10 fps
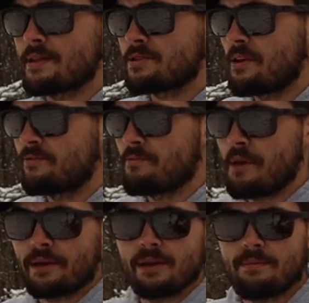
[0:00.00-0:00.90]
that stuff from
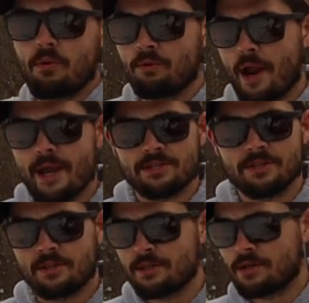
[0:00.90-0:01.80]
like Demo Ranch
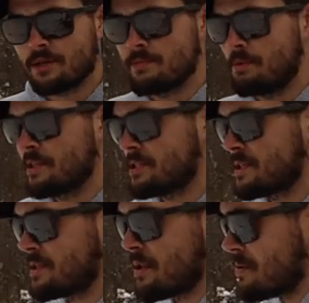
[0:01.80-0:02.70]
and Kentucky Blue
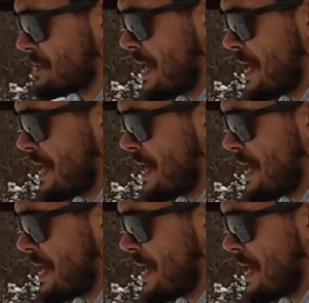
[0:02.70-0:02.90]
ballistics and those